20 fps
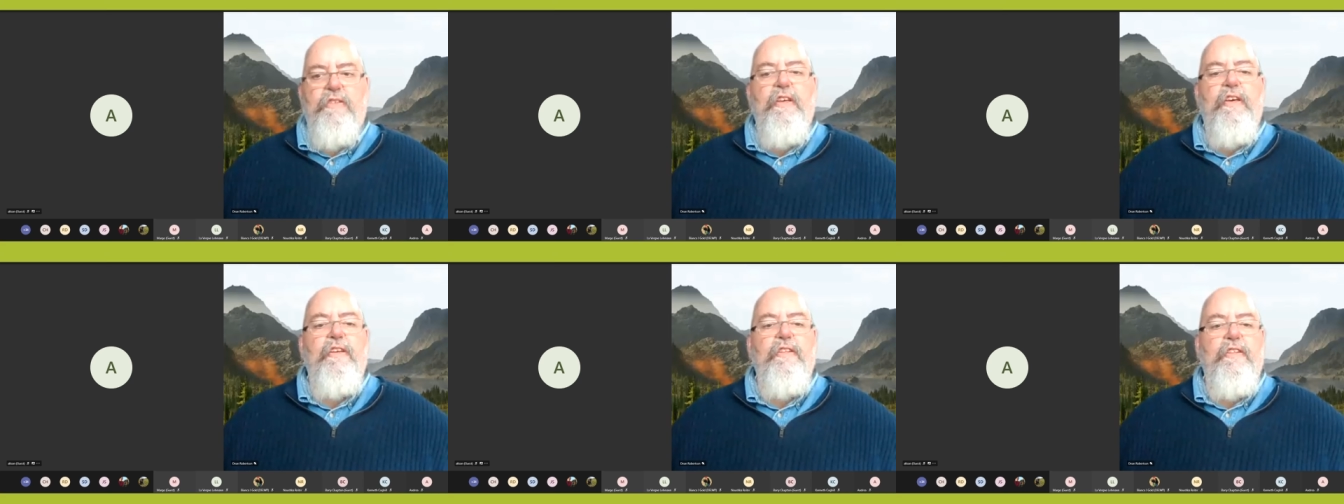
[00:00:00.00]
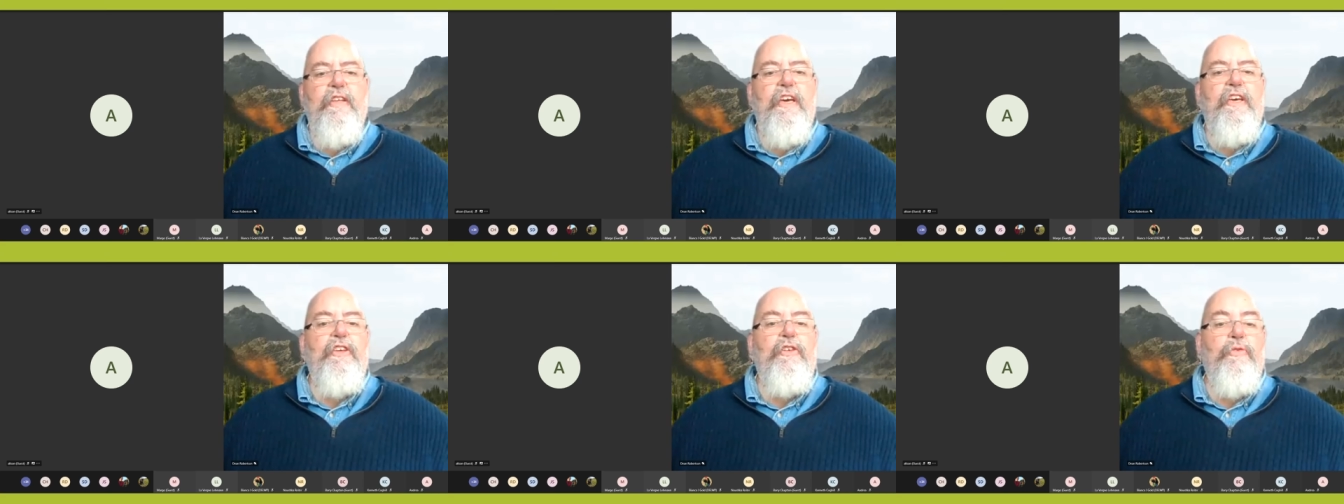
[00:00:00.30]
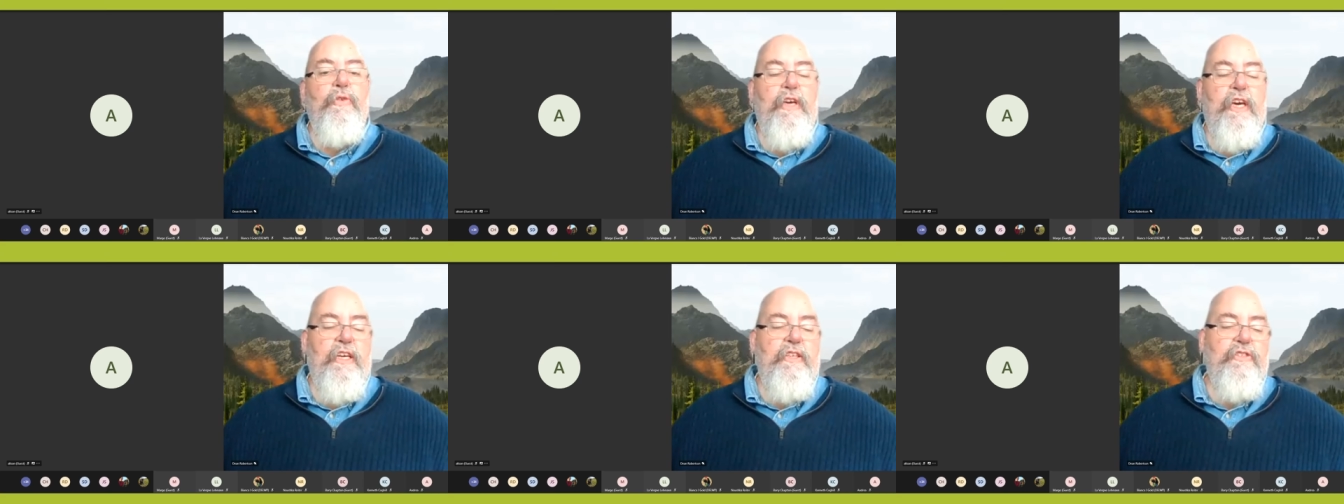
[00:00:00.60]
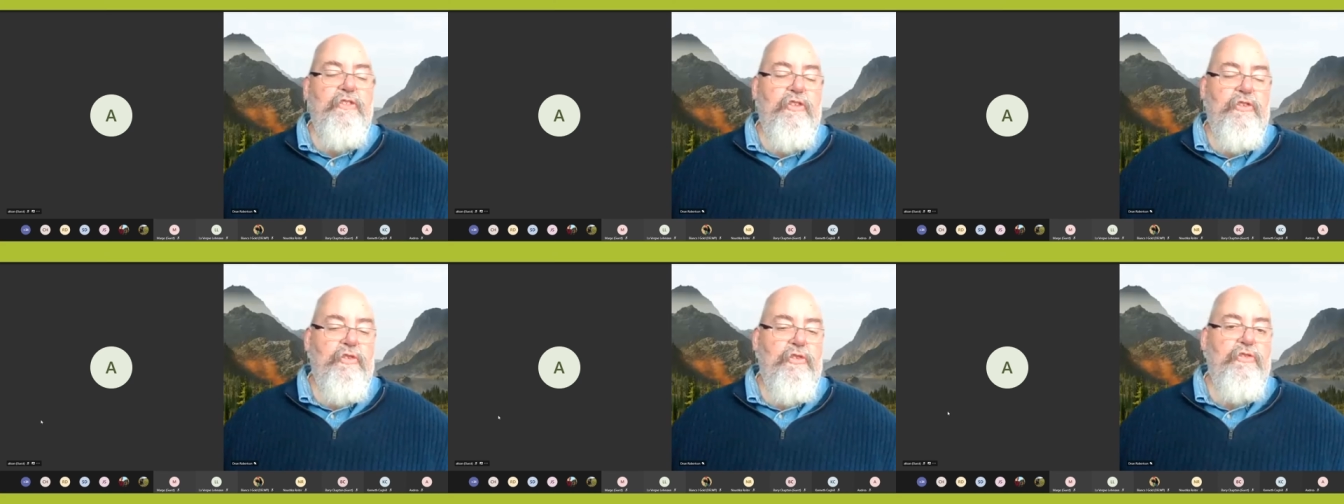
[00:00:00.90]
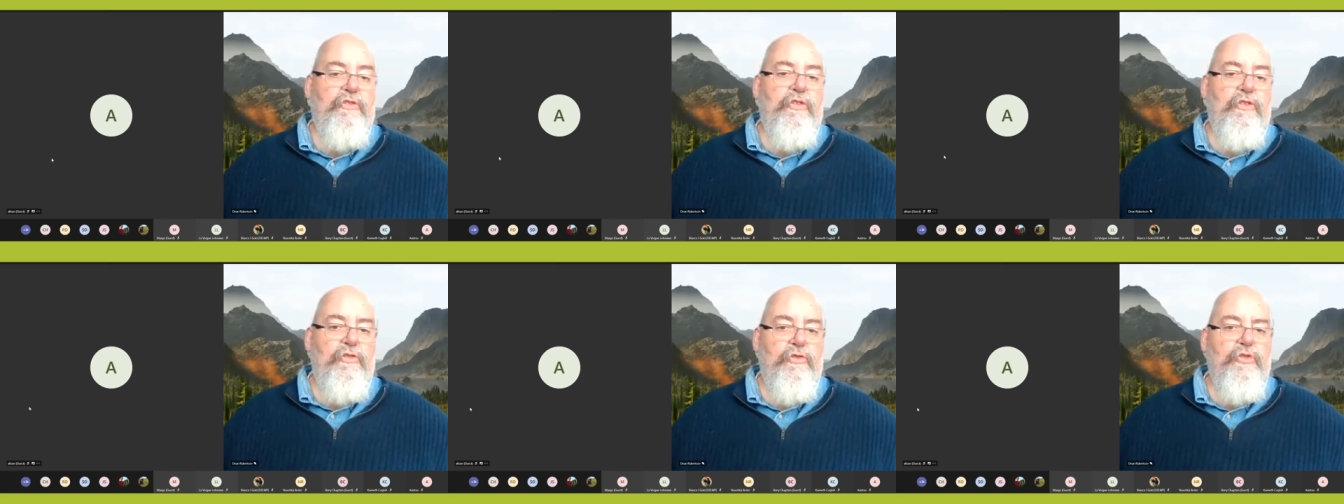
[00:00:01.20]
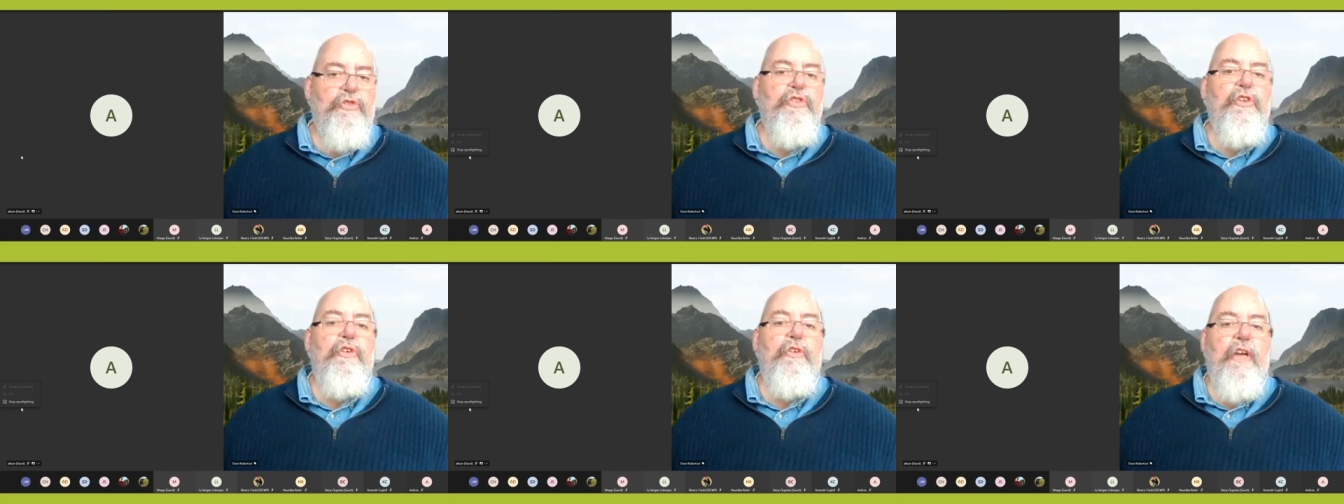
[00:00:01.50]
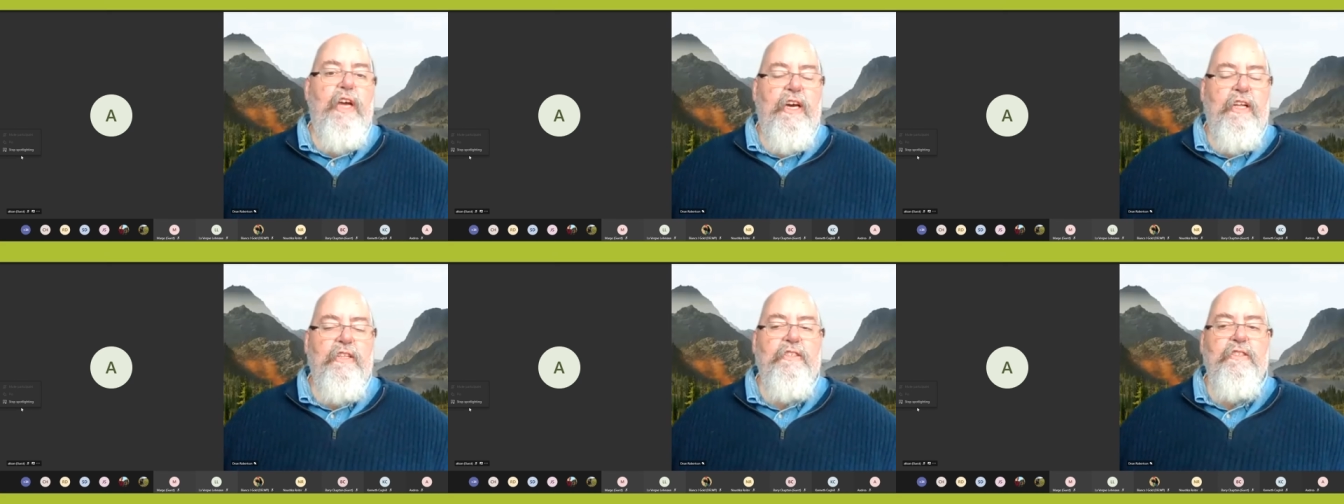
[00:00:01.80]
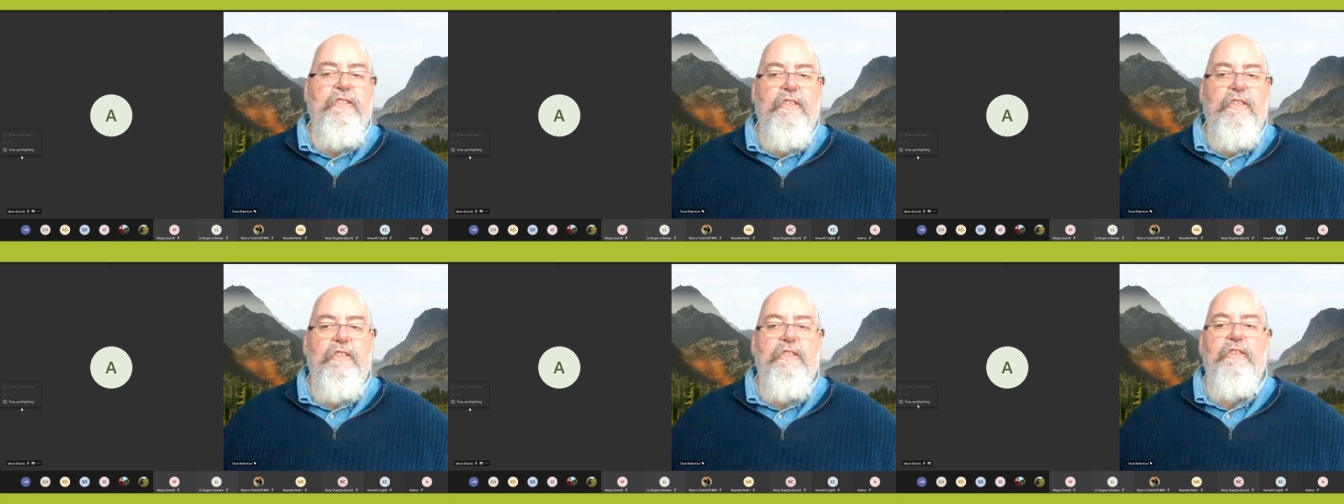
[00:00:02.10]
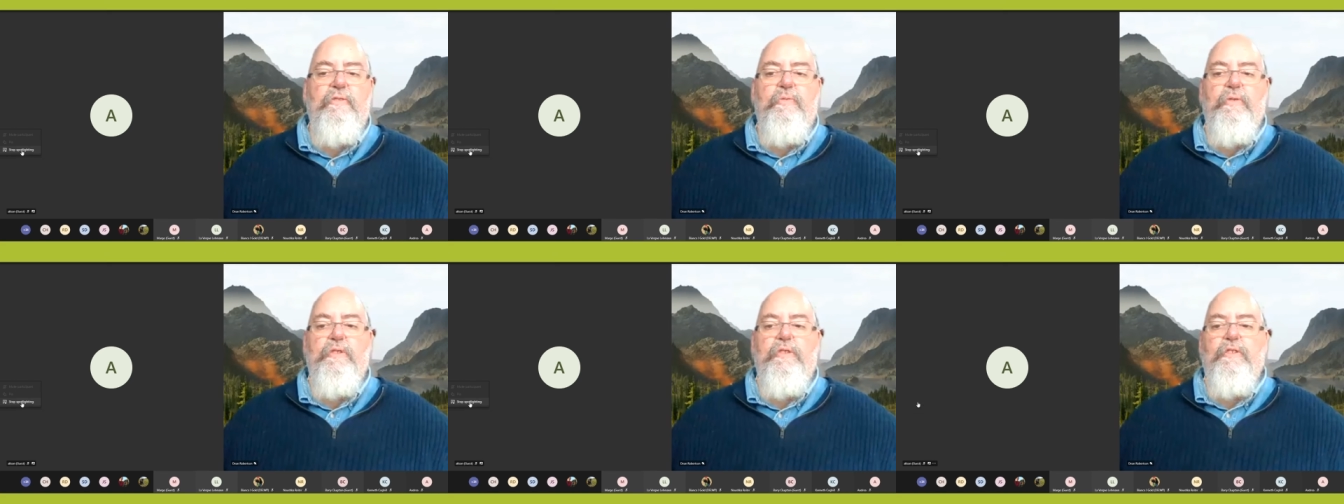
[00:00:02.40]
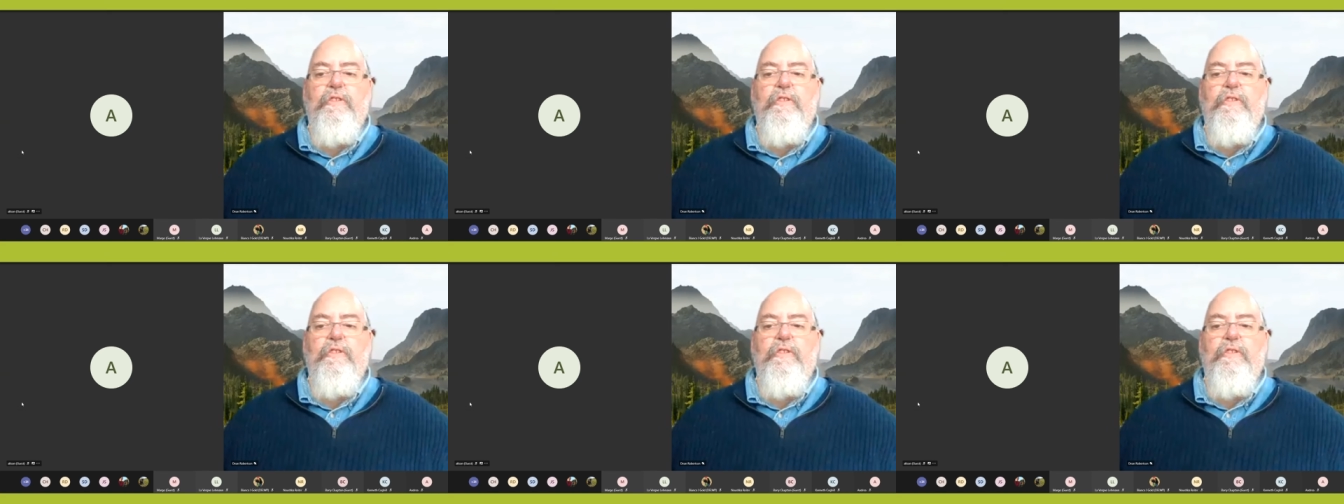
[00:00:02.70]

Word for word: th thank you again to, to Noushka and Alison. That